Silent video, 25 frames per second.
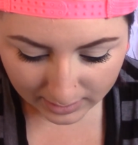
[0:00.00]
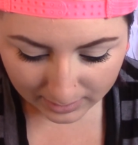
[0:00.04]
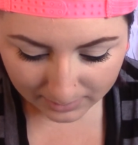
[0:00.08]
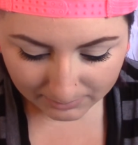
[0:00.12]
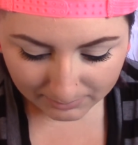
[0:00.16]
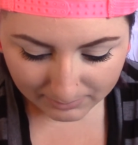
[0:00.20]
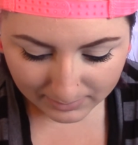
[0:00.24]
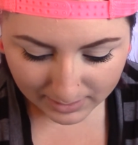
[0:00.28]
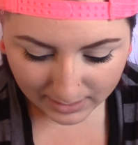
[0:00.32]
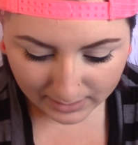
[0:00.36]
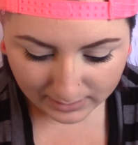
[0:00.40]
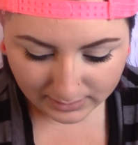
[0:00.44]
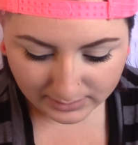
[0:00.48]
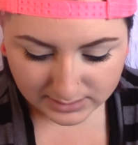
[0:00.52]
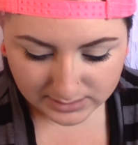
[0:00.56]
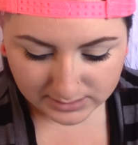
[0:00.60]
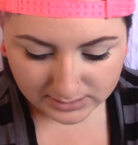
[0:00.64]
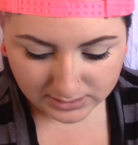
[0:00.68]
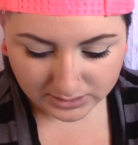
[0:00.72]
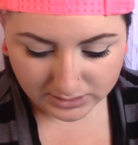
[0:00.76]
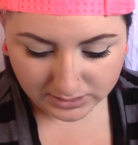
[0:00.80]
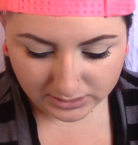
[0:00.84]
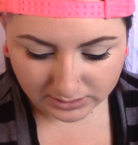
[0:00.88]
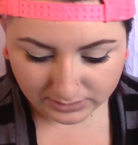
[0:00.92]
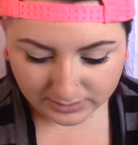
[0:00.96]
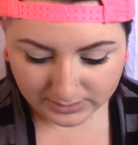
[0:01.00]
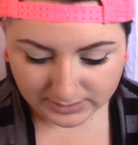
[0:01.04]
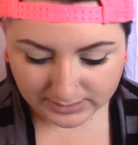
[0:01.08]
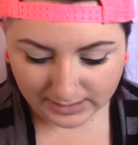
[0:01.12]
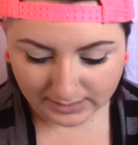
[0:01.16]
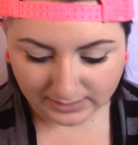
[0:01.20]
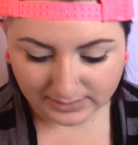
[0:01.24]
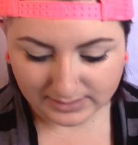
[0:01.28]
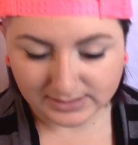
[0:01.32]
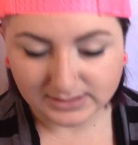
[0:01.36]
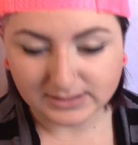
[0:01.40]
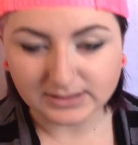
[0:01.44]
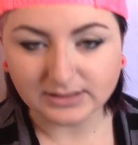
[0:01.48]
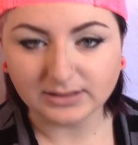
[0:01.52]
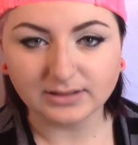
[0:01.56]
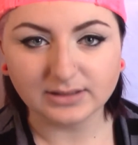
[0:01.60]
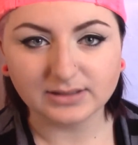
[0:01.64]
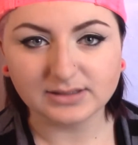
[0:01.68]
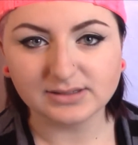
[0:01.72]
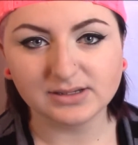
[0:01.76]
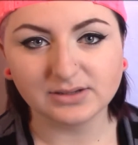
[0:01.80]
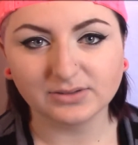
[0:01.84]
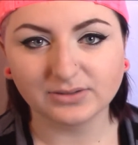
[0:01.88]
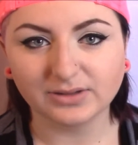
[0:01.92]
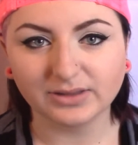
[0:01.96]
Mine is surgical stainless steel.
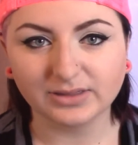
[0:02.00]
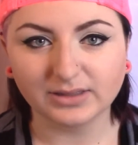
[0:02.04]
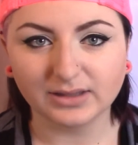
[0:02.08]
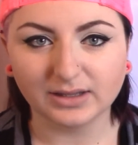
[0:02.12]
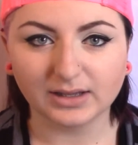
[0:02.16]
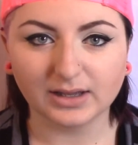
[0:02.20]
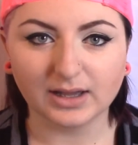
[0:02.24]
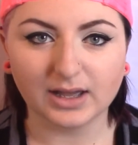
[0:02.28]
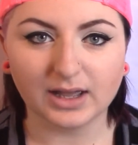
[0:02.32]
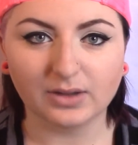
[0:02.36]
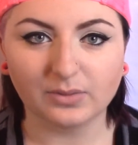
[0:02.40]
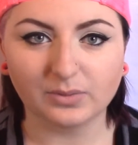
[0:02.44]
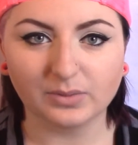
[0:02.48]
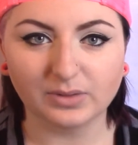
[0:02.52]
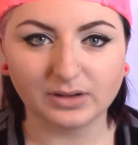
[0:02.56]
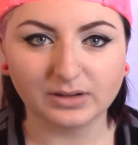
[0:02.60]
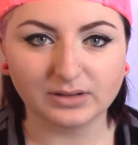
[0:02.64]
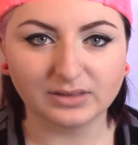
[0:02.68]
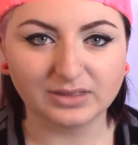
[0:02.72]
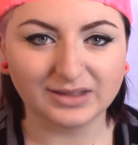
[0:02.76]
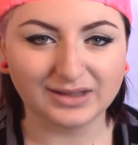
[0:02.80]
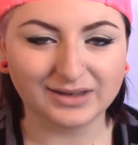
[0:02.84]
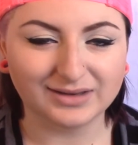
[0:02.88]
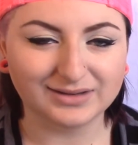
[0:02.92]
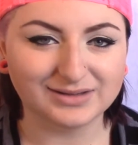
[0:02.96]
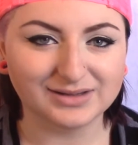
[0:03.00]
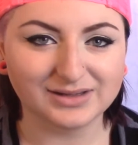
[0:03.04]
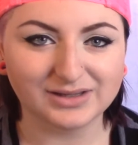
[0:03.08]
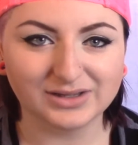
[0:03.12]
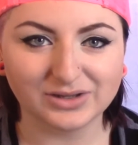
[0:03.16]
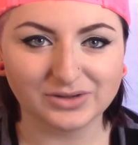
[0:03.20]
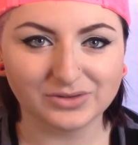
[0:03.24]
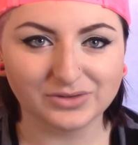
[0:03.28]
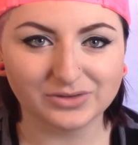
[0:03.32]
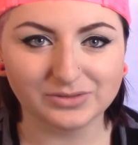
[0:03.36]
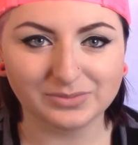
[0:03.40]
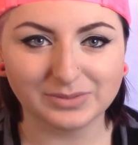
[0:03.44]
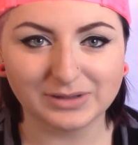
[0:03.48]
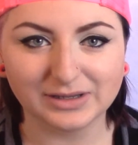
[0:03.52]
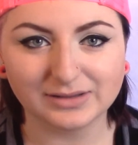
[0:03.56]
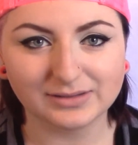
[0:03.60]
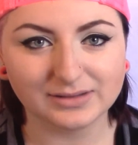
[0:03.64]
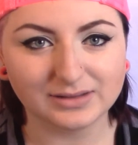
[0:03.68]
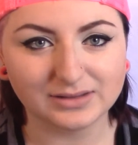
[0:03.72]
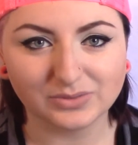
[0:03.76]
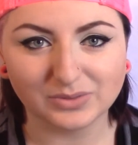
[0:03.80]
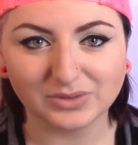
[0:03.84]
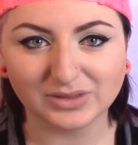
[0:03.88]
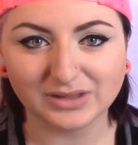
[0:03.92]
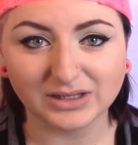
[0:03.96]
That's the only thing I would think to use because
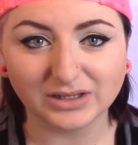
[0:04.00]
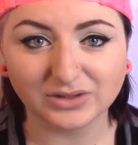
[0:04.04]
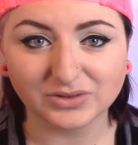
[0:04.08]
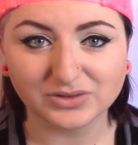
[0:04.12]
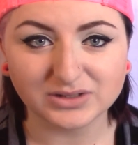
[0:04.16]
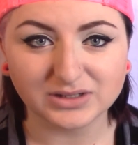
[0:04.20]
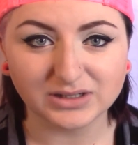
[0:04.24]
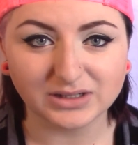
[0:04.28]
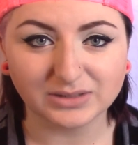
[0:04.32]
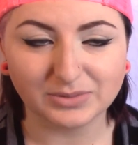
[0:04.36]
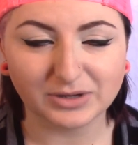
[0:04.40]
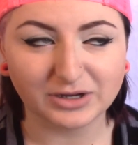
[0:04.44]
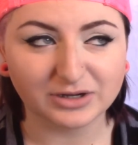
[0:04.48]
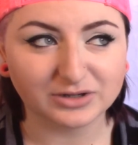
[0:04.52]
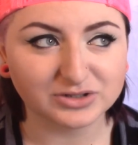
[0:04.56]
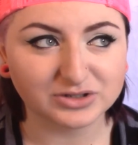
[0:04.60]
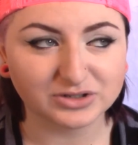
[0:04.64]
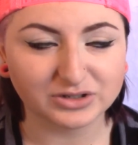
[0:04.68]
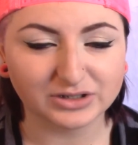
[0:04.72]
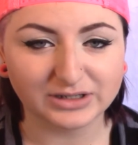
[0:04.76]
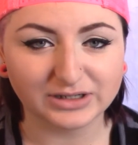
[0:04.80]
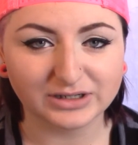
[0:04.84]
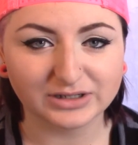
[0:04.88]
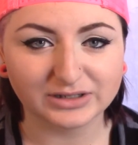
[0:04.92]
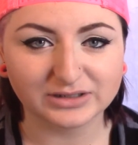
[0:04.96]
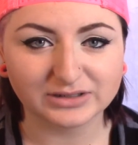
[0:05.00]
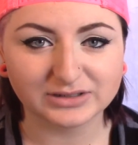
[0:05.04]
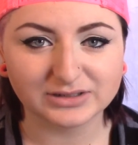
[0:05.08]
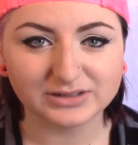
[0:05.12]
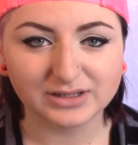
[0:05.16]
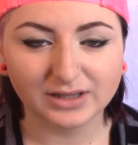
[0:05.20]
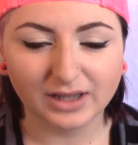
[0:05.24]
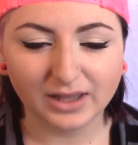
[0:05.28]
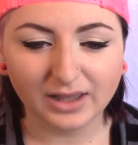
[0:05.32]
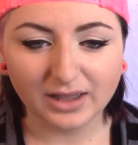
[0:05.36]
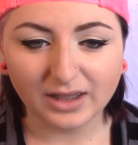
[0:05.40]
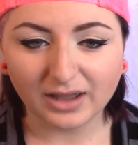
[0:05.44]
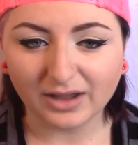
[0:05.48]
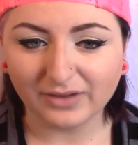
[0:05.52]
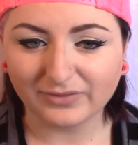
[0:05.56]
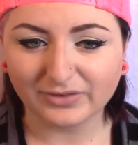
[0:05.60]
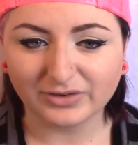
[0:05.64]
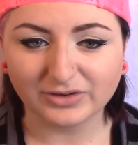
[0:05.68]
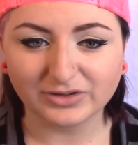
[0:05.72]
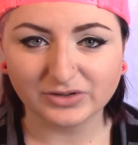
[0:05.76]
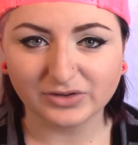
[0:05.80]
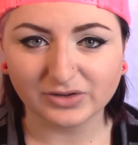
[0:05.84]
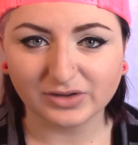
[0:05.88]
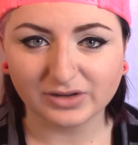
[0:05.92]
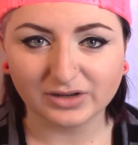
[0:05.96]
that's what they use to pierce your ears. I've
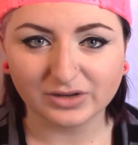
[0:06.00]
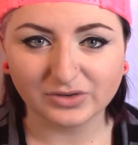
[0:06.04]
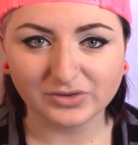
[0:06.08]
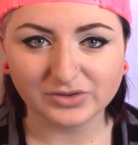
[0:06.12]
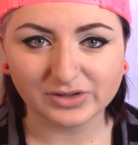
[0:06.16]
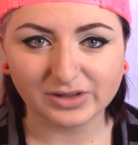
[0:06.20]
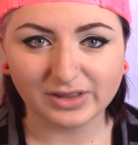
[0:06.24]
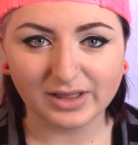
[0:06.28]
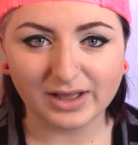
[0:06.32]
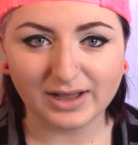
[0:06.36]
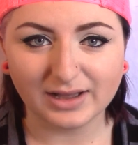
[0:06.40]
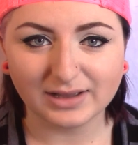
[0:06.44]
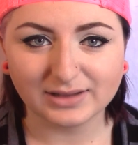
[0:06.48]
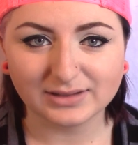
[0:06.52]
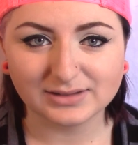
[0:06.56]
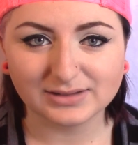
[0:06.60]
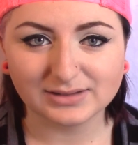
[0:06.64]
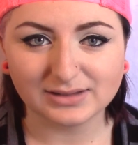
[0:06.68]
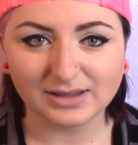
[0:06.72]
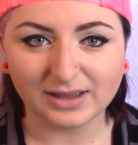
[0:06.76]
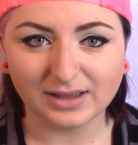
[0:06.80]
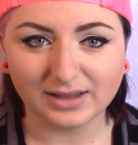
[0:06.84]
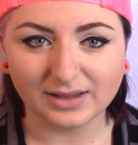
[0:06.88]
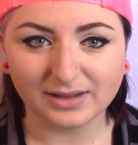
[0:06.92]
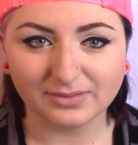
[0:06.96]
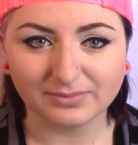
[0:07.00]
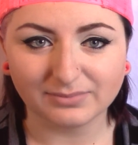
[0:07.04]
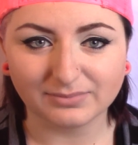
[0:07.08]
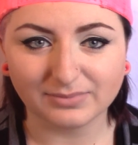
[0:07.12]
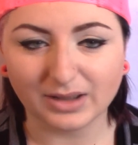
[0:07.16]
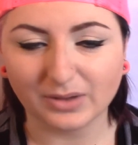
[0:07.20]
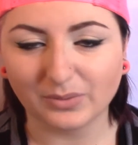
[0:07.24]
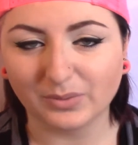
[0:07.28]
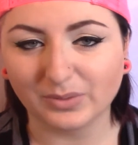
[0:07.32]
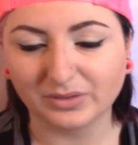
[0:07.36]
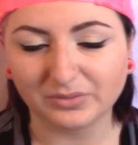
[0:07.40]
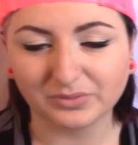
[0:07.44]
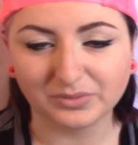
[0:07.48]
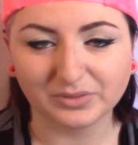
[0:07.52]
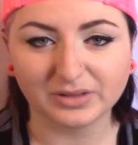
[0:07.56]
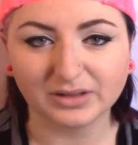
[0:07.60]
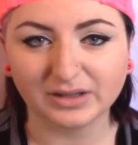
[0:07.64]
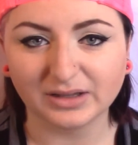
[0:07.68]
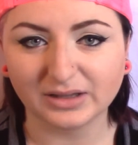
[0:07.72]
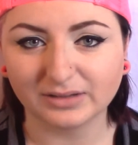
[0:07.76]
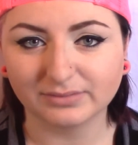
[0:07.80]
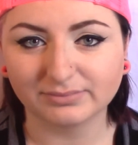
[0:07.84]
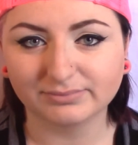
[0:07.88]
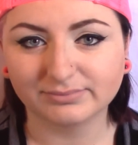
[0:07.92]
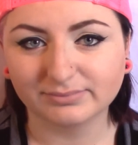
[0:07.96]
heard you can use glass.
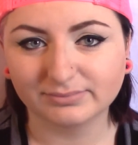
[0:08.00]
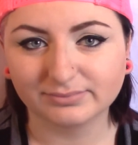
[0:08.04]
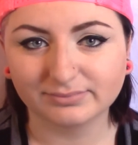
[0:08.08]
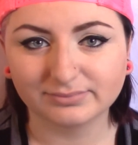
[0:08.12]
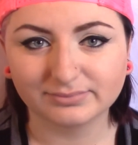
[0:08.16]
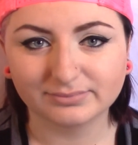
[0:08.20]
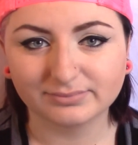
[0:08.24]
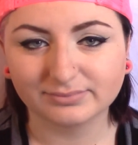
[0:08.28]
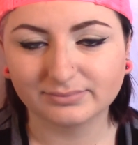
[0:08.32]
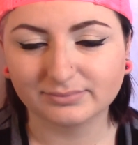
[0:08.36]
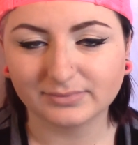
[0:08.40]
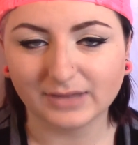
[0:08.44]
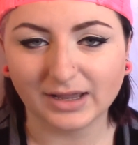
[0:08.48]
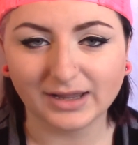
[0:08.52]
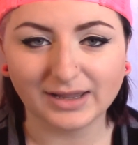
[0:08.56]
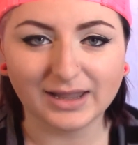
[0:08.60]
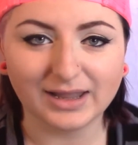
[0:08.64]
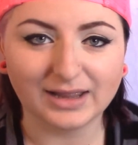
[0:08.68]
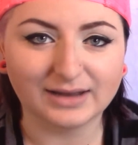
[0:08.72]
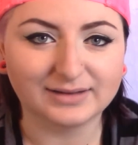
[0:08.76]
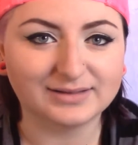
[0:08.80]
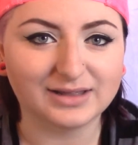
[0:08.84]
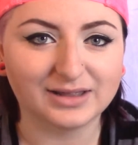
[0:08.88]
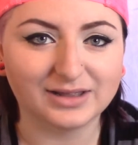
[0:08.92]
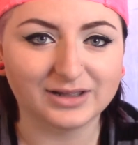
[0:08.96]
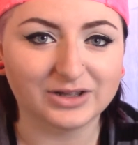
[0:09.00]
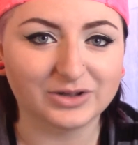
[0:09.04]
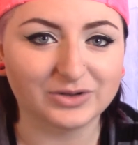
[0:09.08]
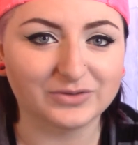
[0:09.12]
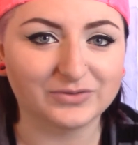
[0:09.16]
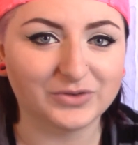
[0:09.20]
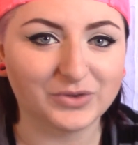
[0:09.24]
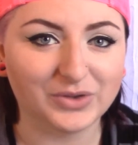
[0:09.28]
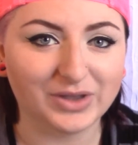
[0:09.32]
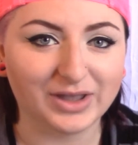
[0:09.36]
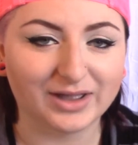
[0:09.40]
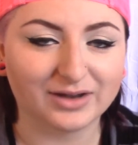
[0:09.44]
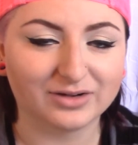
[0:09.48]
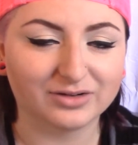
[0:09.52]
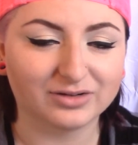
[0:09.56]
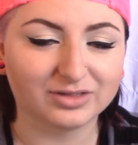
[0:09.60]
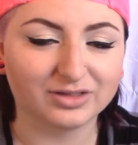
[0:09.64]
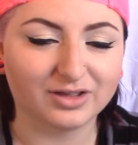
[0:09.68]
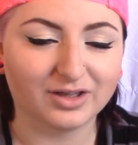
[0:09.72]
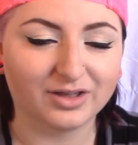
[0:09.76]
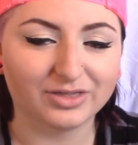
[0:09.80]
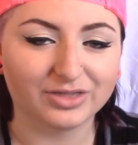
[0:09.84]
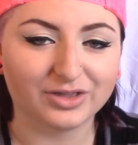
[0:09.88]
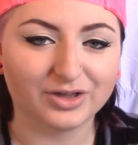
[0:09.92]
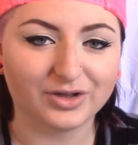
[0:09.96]
I can't tell you if you can or
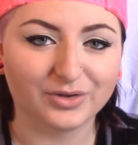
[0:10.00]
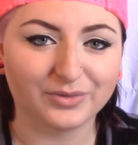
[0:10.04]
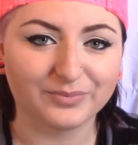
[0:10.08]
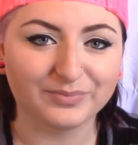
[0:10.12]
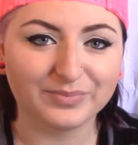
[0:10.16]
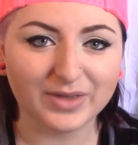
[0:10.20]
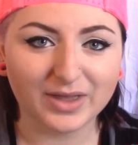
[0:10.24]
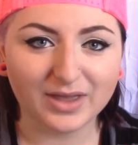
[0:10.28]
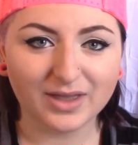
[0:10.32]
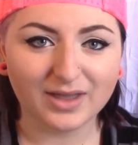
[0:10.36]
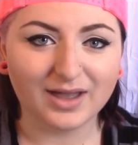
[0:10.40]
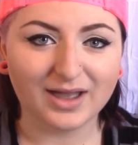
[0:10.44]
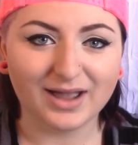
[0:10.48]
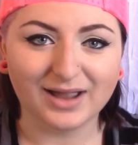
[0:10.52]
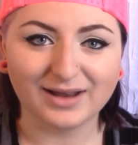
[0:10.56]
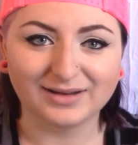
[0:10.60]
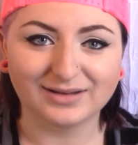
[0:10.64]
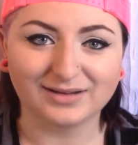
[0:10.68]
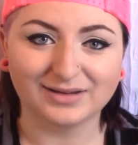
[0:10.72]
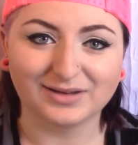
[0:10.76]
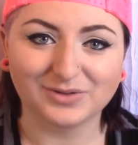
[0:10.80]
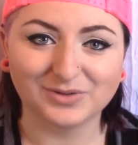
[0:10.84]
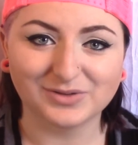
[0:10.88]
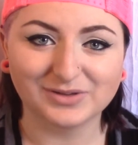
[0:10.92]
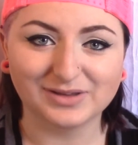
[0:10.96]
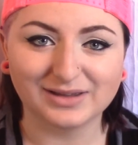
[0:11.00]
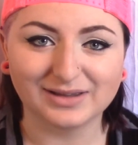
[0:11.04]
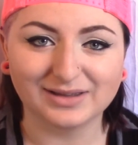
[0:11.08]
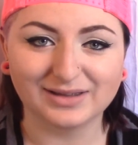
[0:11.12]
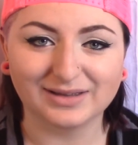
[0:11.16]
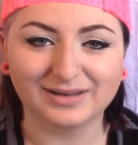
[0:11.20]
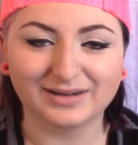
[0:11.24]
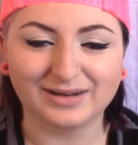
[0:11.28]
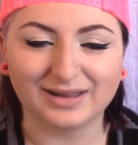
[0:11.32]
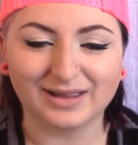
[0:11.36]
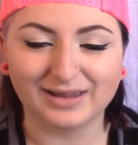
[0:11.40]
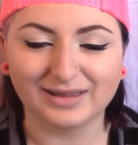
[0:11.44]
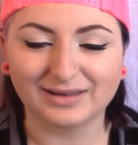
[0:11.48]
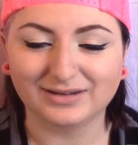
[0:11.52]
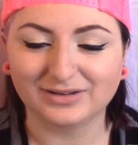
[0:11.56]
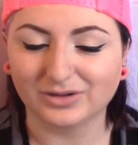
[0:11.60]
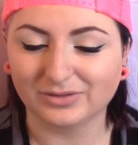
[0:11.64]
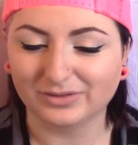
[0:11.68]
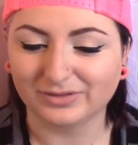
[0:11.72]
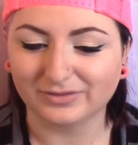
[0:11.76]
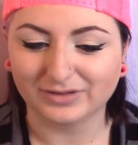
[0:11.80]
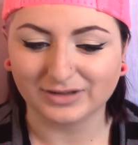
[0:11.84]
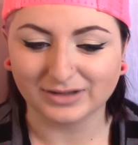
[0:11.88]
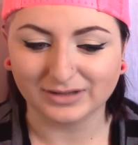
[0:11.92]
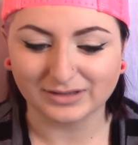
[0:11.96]
not though. I didn't use it and I don't
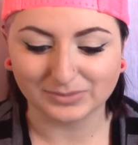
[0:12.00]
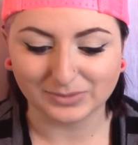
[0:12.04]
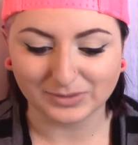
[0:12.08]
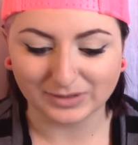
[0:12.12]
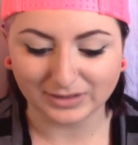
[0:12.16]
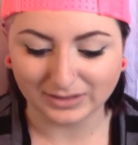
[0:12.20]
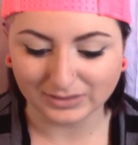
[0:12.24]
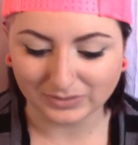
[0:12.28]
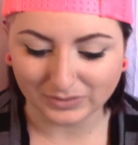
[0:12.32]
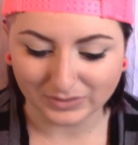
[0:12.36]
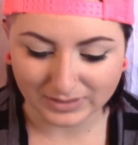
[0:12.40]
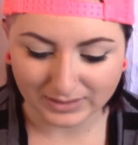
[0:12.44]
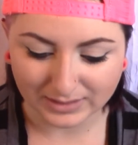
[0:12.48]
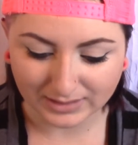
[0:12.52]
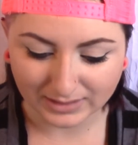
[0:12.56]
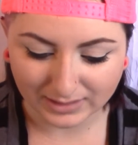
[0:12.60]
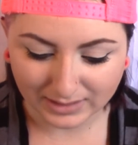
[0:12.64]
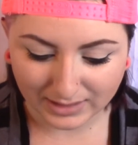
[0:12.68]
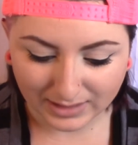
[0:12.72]
have any experience with it.